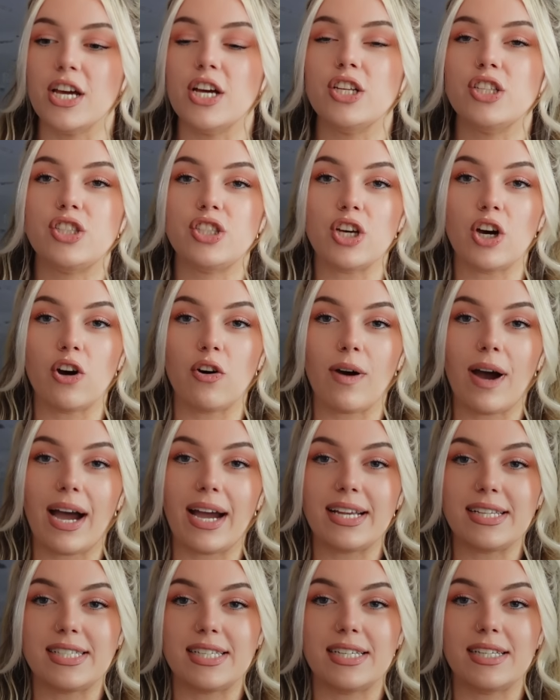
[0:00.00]
So
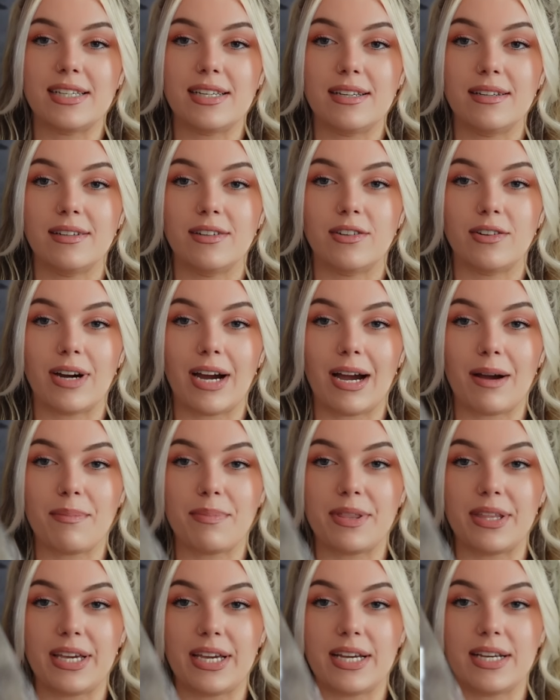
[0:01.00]
I did
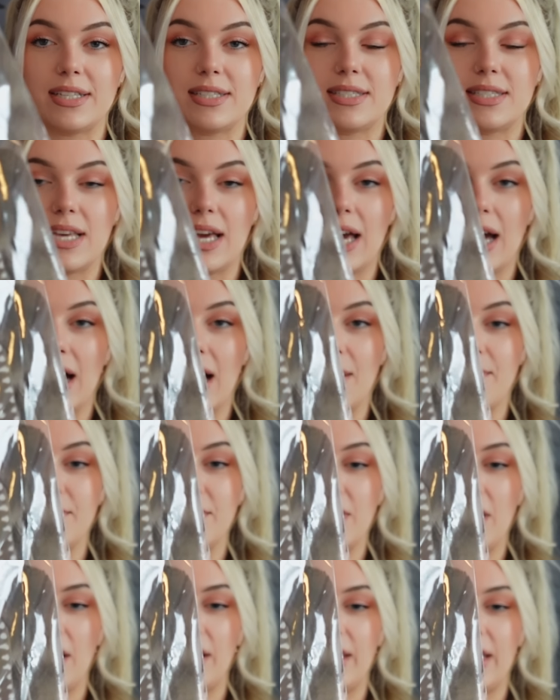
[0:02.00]
grab these. I'm
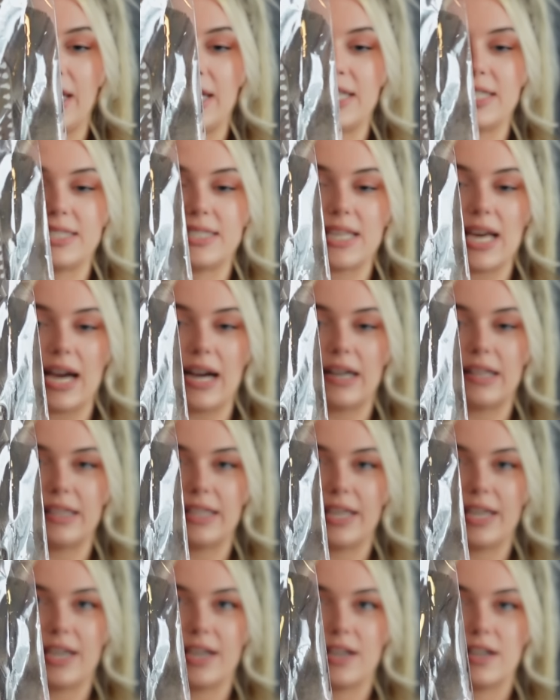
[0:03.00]
not
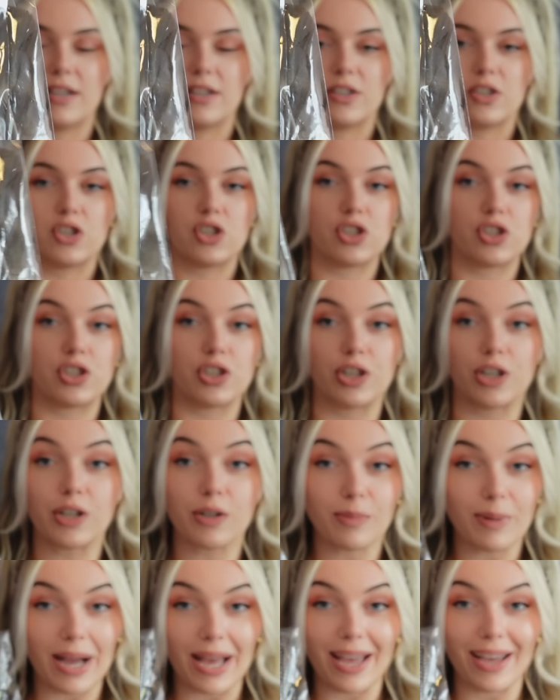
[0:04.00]
exactly
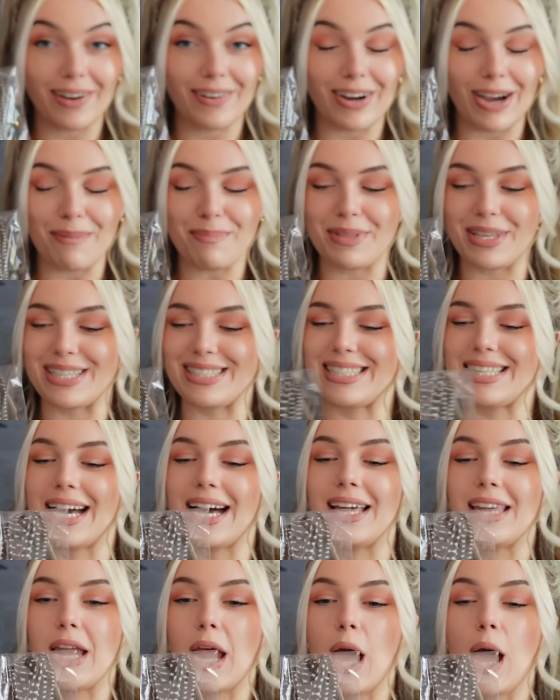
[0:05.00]
sure why I grabbed these
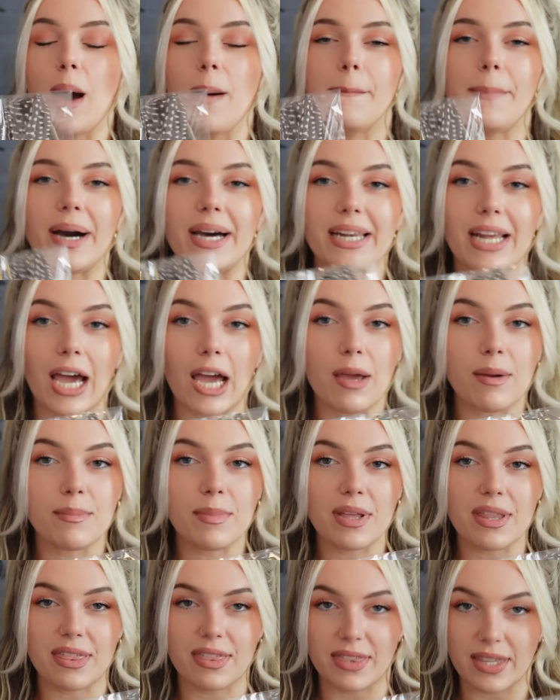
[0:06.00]
yet, but
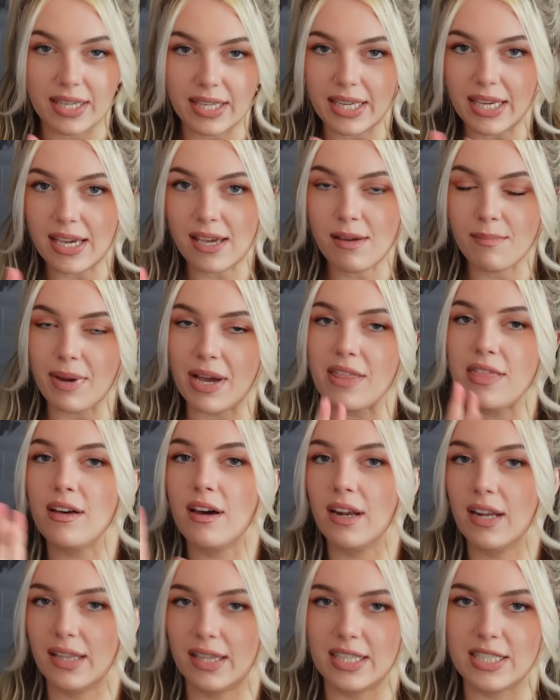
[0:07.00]
I'm thinking, my
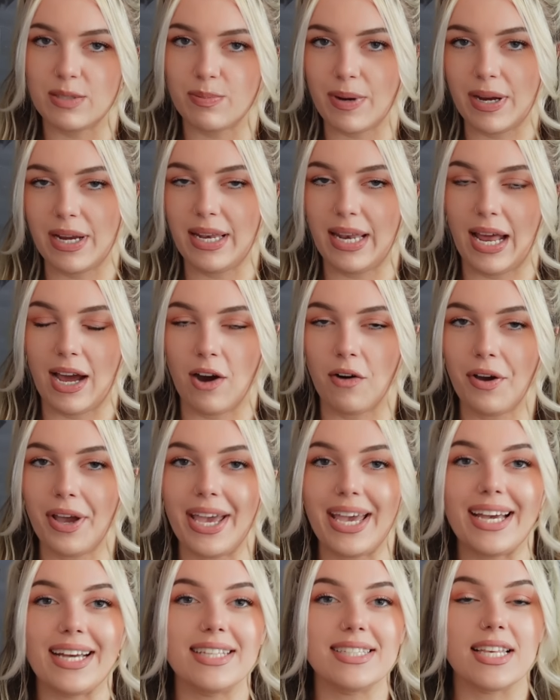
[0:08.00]
thought at least right now,
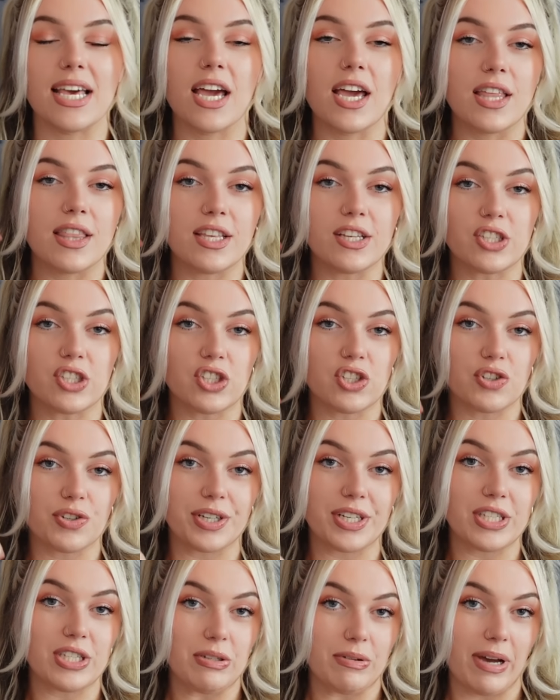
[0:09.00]
is the
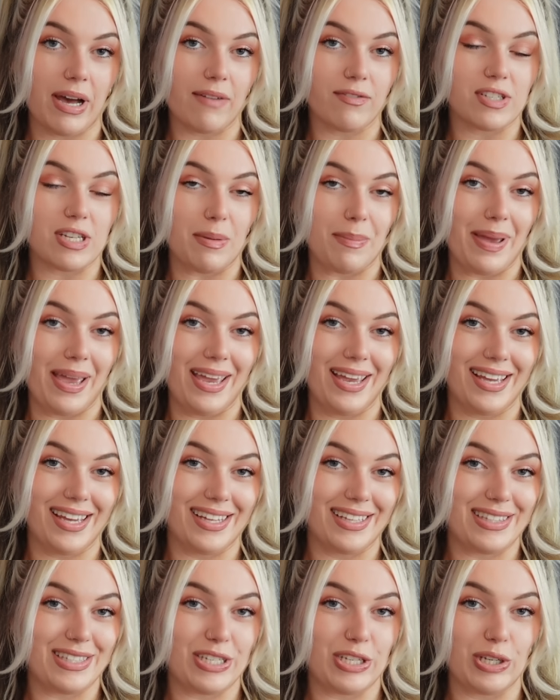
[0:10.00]
strings you have to
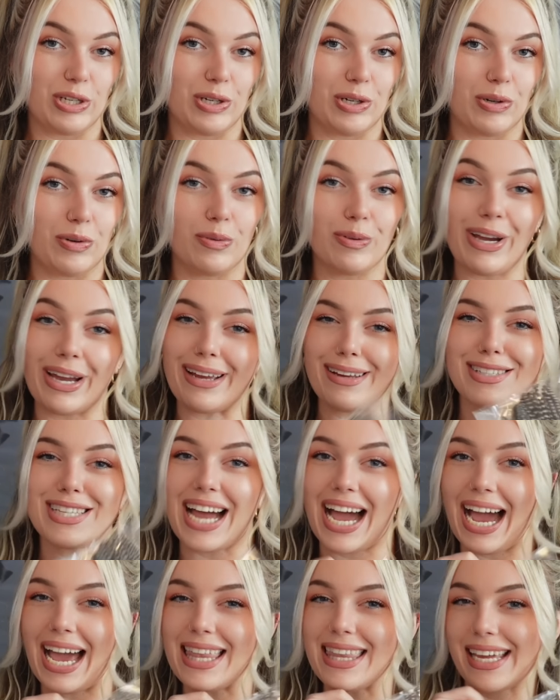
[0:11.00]
make to like
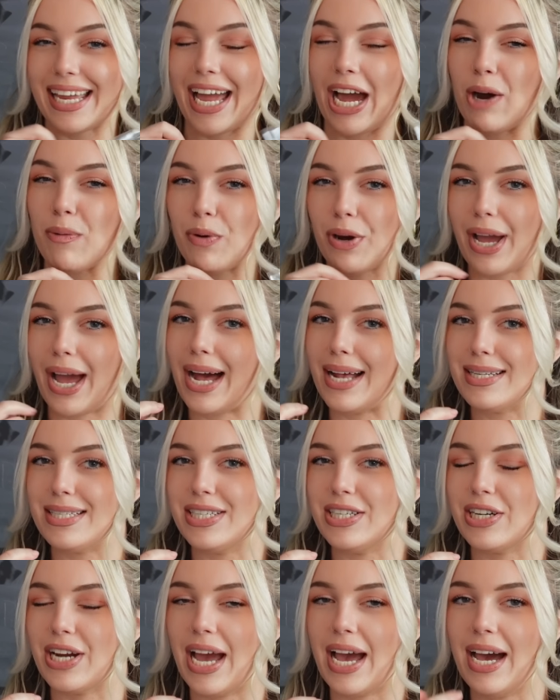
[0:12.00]
tie the cowboy hat to
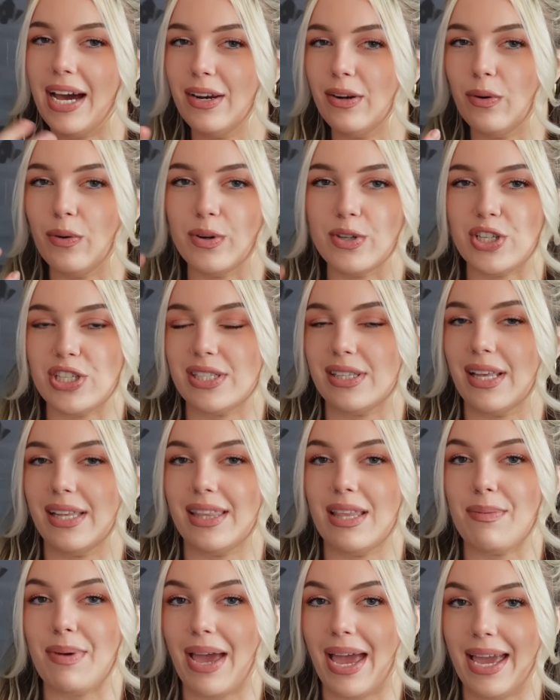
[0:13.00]
your head or just let
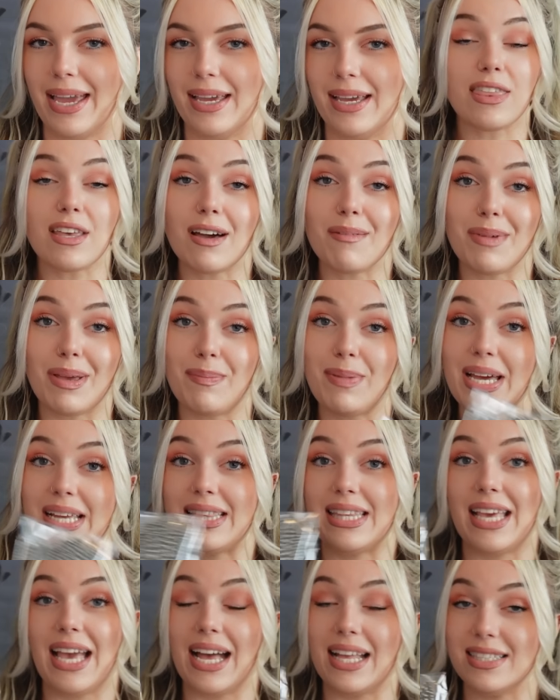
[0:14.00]
them hang. I thought maybe at
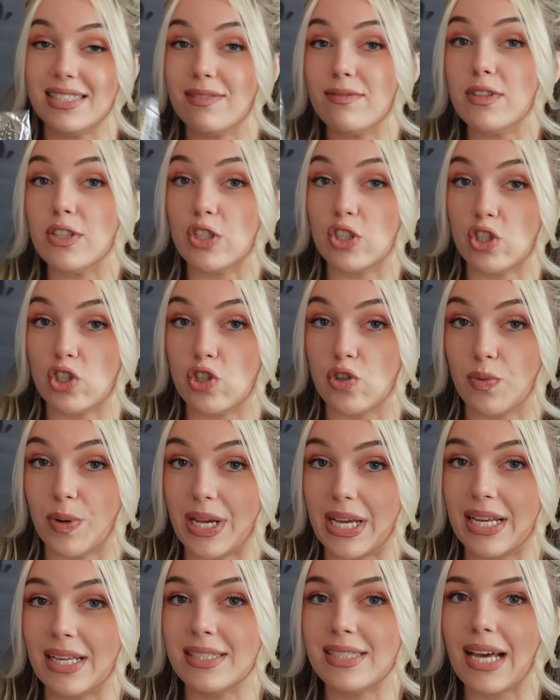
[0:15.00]
the ends of the
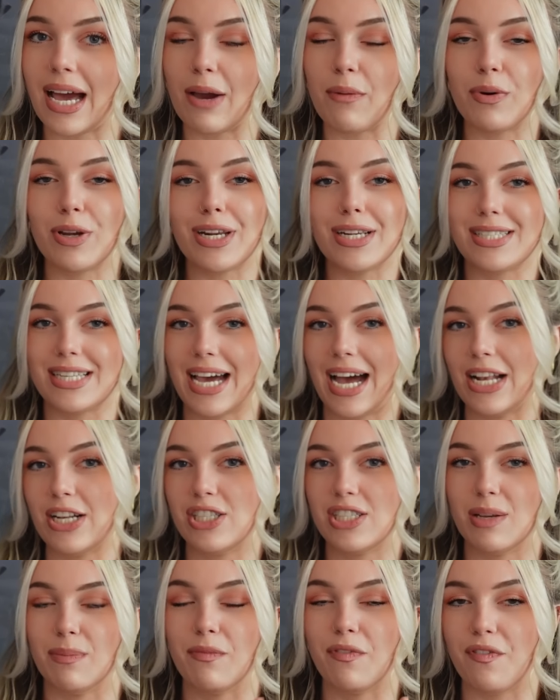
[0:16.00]
strings I would attach
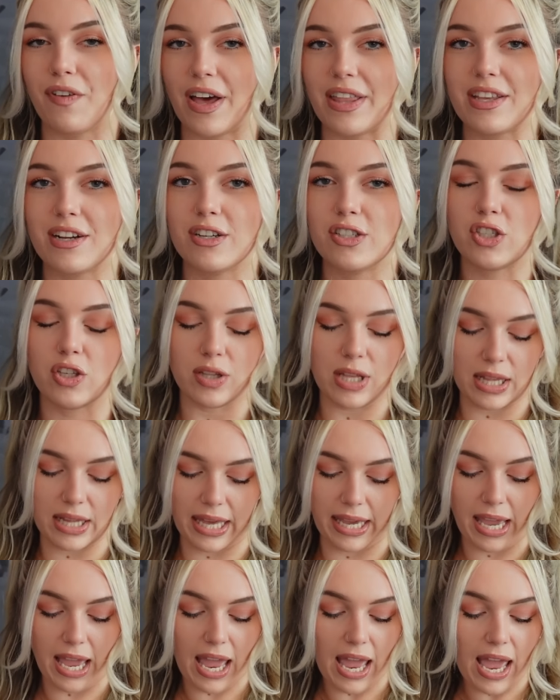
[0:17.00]
some feathers so they
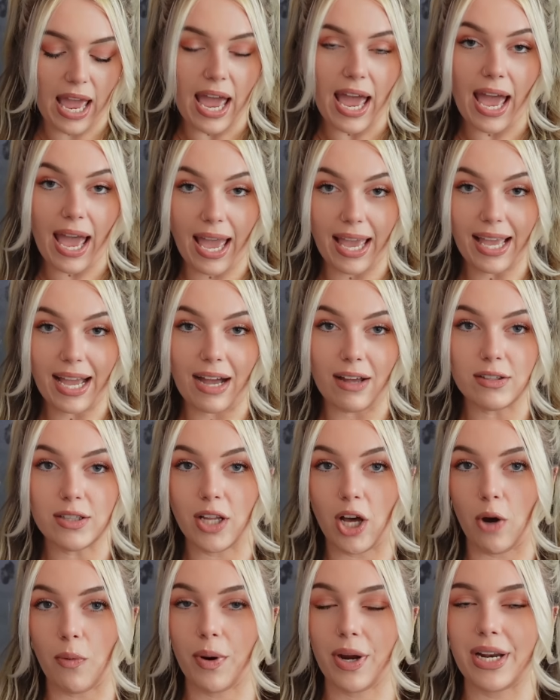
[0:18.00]
like hang out
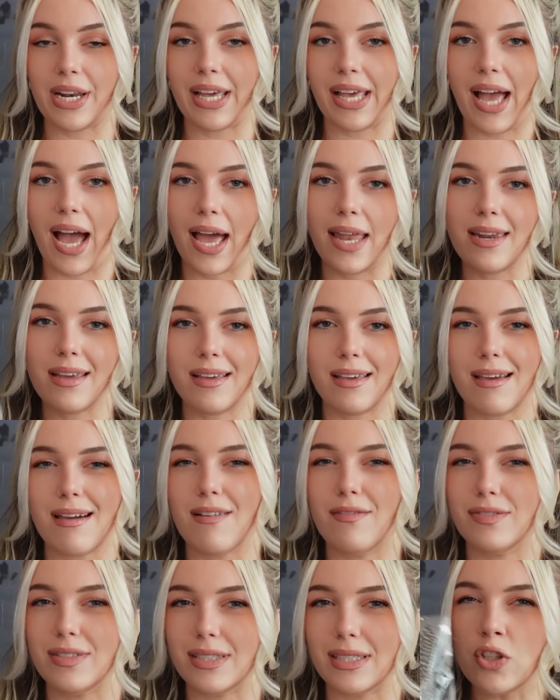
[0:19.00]
lower, and it kind of
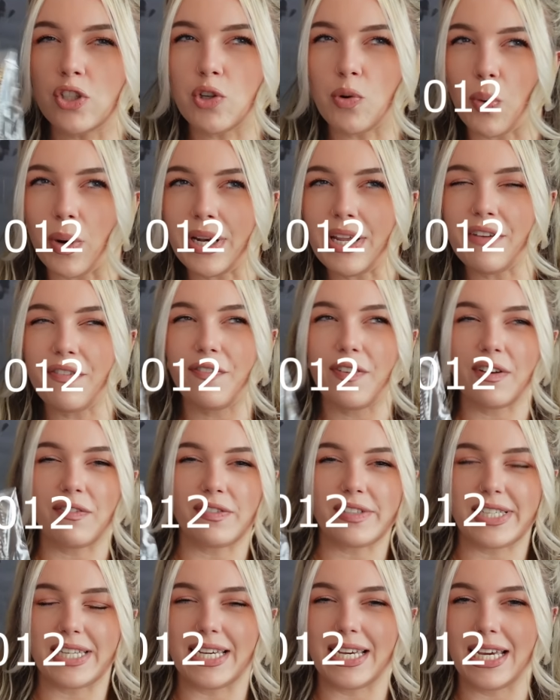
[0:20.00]
gives
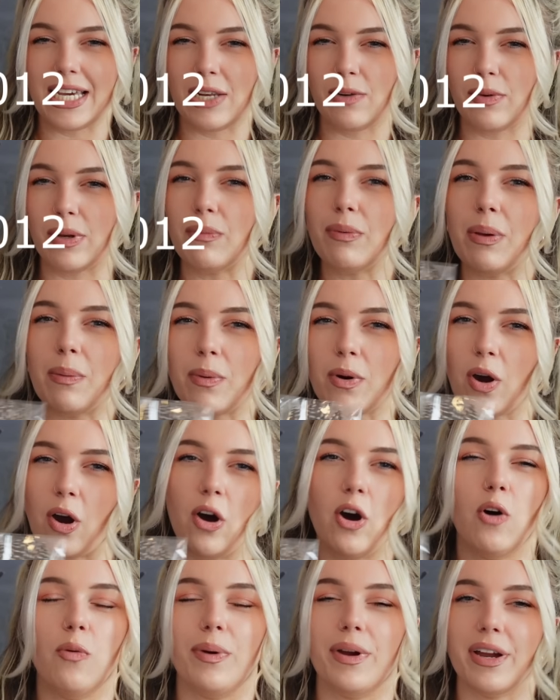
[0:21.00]
2015 when we were
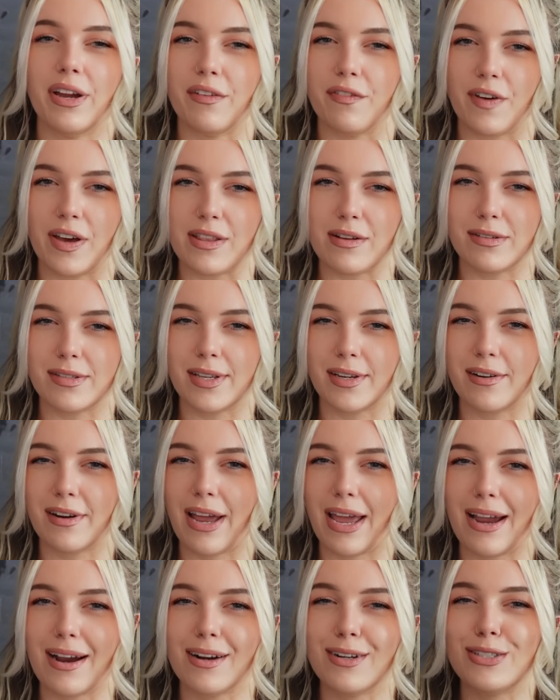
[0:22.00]
all wearing feathers in our
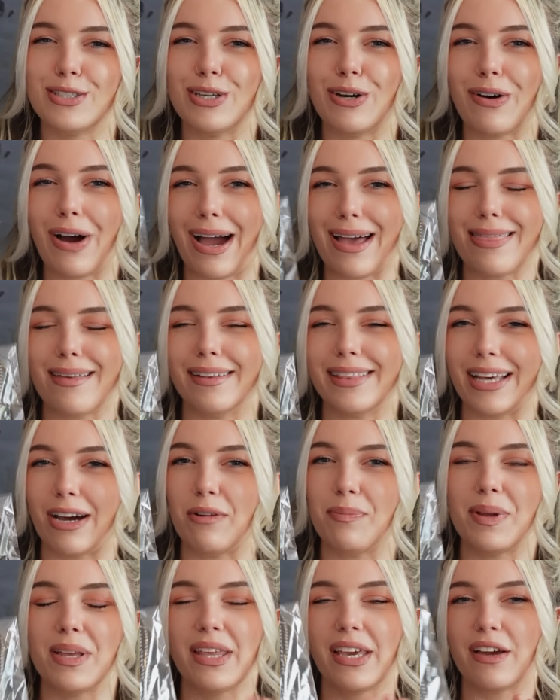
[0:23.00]
hair. So I thought
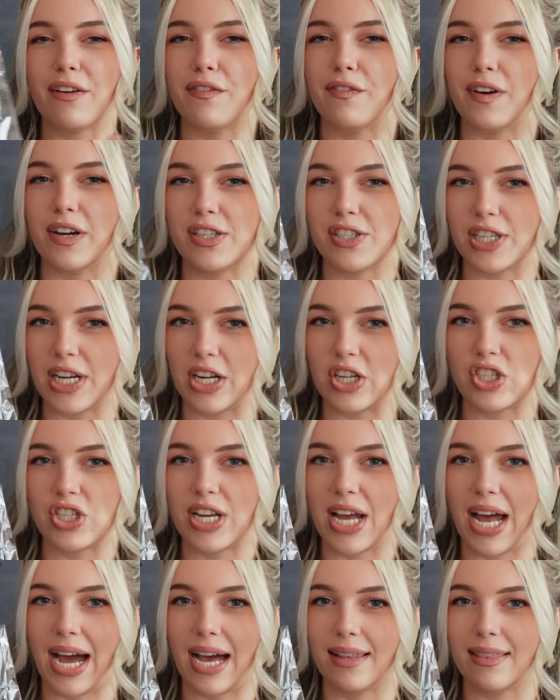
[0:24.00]
that'd be like a fun touch
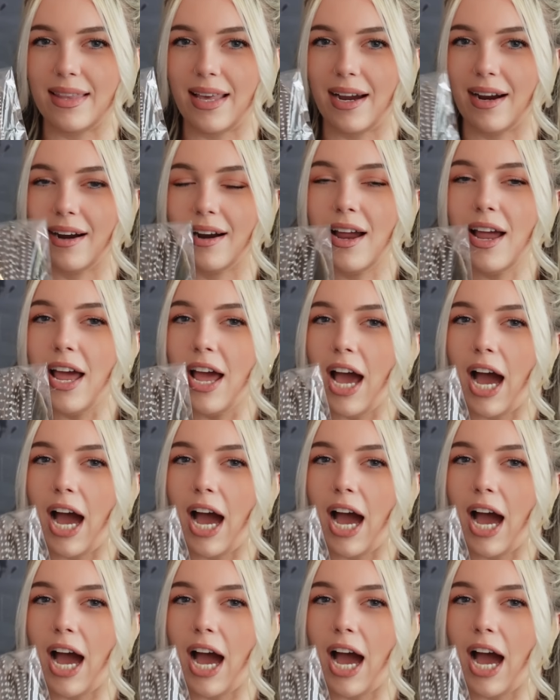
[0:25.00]
to add there.